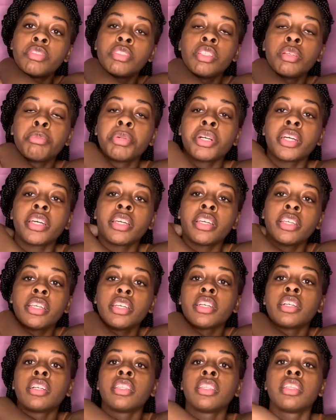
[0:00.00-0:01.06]
But
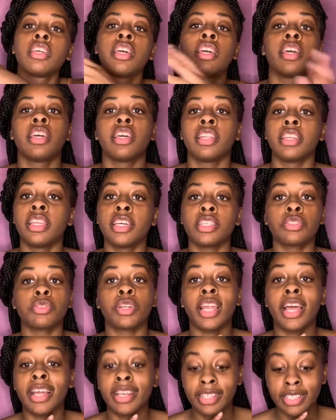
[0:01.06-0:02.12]
yeah, that's what
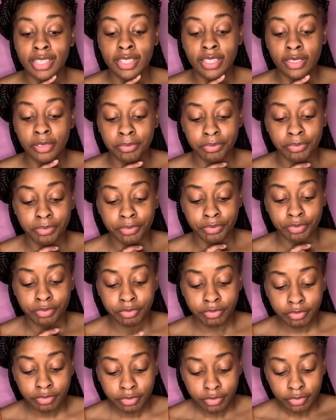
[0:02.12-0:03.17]
I did.
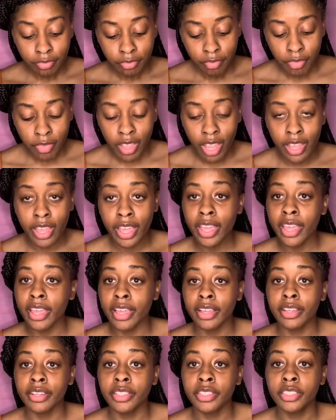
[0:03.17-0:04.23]

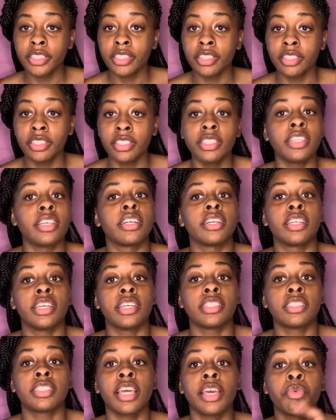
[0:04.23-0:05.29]
And yeah,
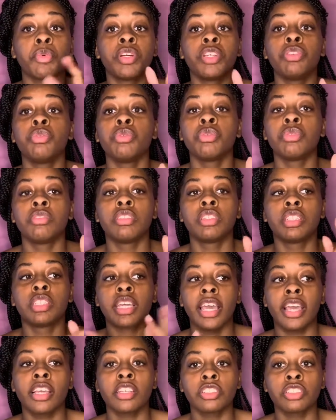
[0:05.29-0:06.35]
and when you
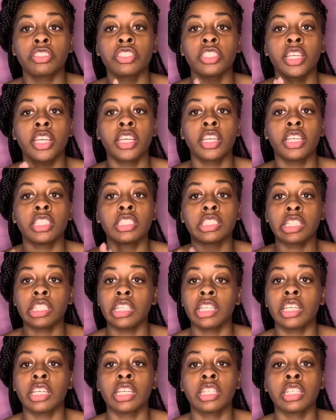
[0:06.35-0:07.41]
cash your change
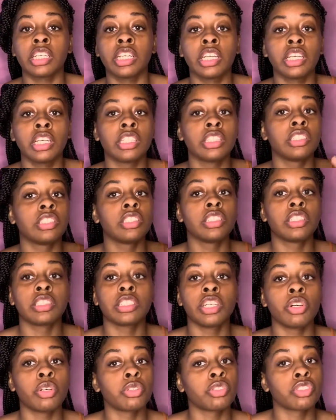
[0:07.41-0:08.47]
in, just
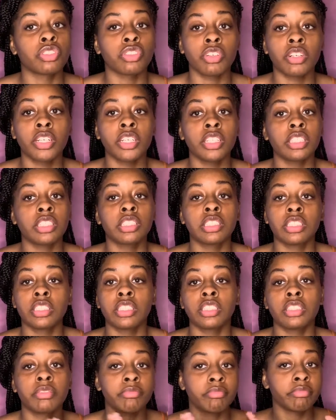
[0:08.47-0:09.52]
go straight
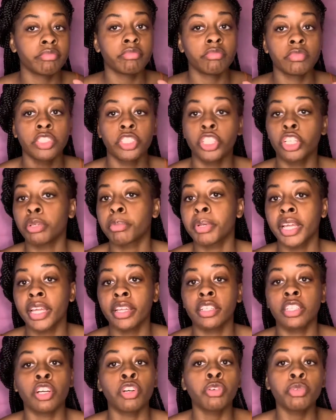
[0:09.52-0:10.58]
to your bank.
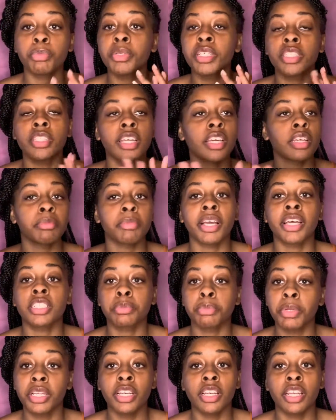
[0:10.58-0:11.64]
Don't be thinking about
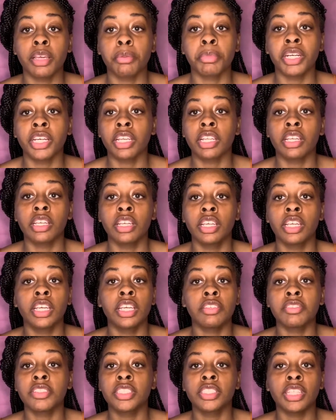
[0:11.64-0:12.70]
spending that money.
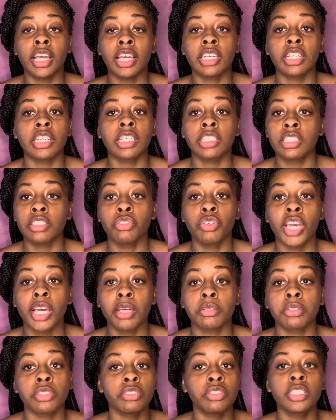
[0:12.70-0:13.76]
If it's not nothing you
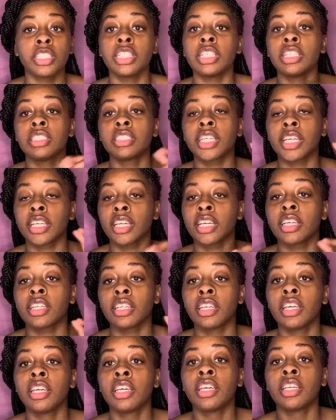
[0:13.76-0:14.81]
absolutely need, take that
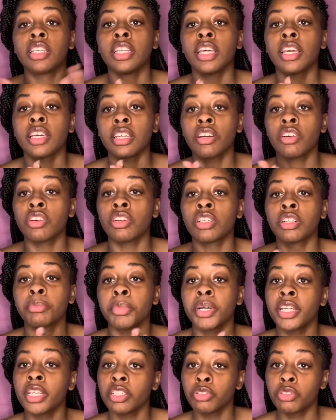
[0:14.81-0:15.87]

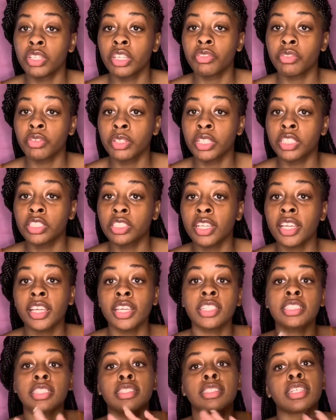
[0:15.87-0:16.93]
money you get from the
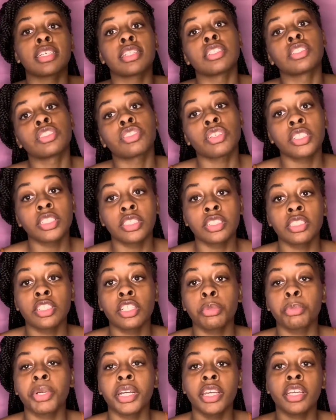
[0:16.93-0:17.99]
change and take it straight to your
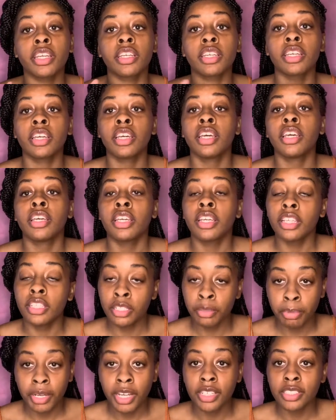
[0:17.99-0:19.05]
bank,
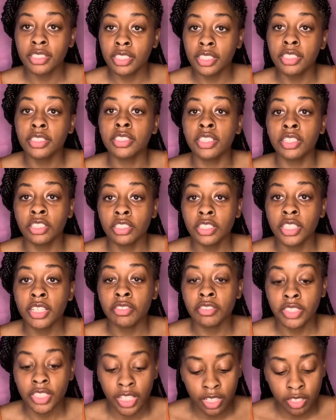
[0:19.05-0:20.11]
deposit it into your
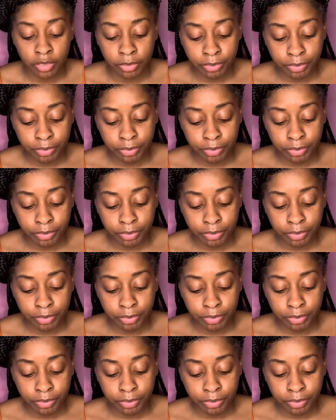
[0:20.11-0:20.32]
savings account.